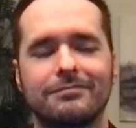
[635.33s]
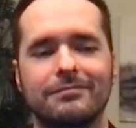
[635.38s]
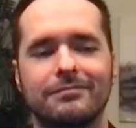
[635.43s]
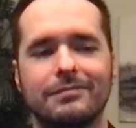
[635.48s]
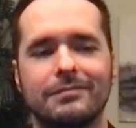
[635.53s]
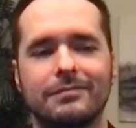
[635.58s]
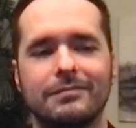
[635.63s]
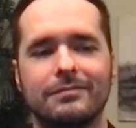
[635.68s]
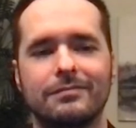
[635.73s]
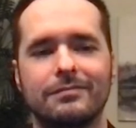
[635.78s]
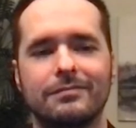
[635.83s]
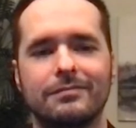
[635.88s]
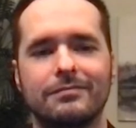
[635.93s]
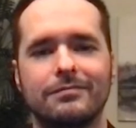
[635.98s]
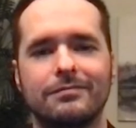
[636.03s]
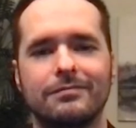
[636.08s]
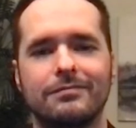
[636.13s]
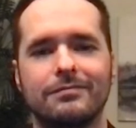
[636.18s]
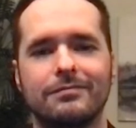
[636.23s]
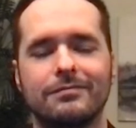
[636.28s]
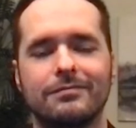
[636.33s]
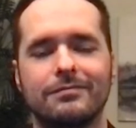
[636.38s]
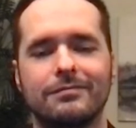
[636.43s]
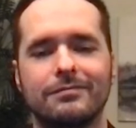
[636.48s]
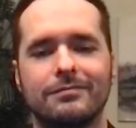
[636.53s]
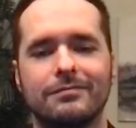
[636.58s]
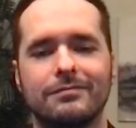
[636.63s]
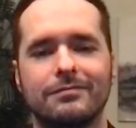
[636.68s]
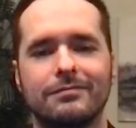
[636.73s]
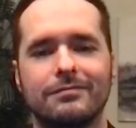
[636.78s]

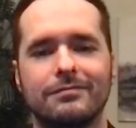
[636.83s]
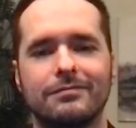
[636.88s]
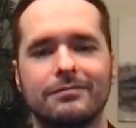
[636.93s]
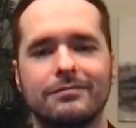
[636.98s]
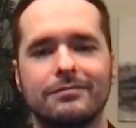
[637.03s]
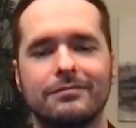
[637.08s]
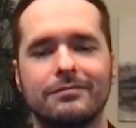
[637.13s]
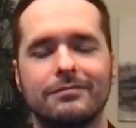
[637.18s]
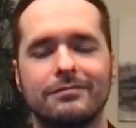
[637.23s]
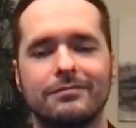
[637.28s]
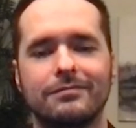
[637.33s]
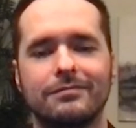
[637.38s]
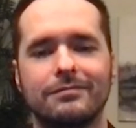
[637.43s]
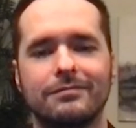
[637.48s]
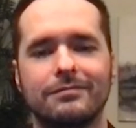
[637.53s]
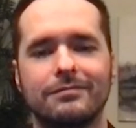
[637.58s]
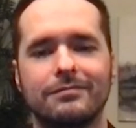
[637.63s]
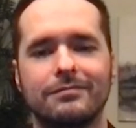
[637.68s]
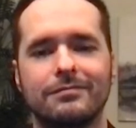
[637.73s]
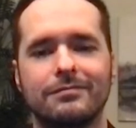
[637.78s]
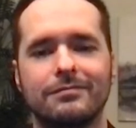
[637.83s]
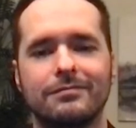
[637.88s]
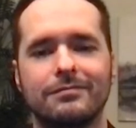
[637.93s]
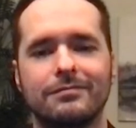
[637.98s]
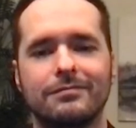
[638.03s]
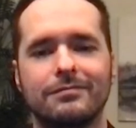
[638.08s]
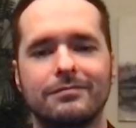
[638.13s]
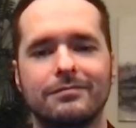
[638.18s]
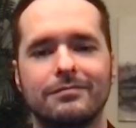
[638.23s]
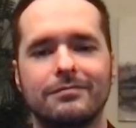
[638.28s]

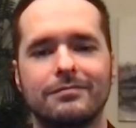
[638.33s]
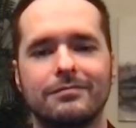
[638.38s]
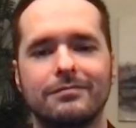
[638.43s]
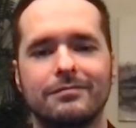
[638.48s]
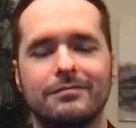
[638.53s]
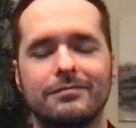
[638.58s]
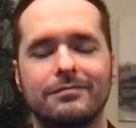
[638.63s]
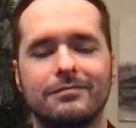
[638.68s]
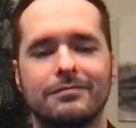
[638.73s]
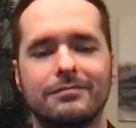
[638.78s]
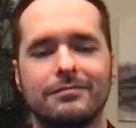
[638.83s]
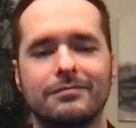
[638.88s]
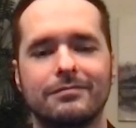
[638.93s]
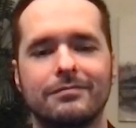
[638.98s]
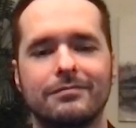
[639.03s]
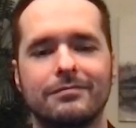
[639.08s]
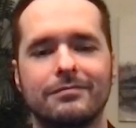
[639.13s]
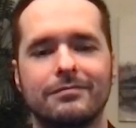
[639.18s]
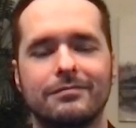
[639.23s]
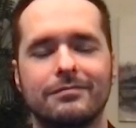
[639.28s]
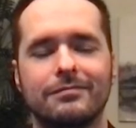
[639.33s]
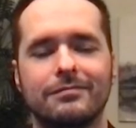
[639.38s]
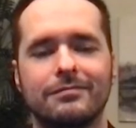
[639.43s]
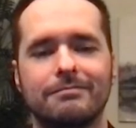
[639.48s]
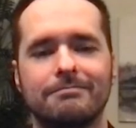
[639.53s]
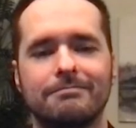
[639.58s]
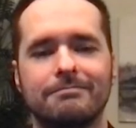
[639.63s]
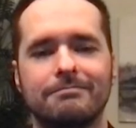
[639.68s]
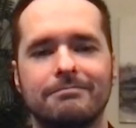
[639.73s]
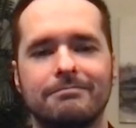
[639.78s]

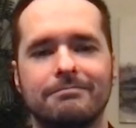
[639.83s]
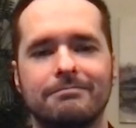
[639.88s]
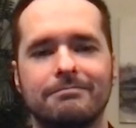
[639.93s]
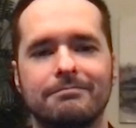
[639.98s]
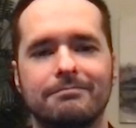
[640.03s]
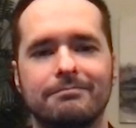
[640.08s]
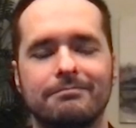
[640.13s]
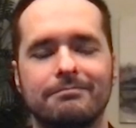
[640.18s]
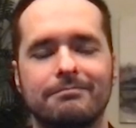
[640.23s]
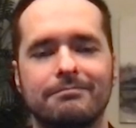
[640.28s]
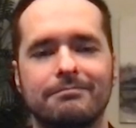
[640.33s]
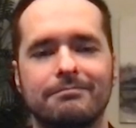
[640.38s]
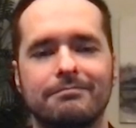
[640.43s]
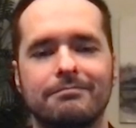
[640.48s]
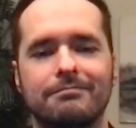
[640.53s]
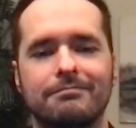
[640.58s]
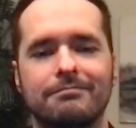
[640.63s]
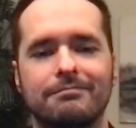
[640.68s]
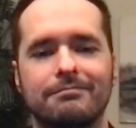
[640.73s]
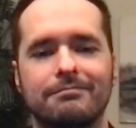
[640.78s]
The person shown says nothing.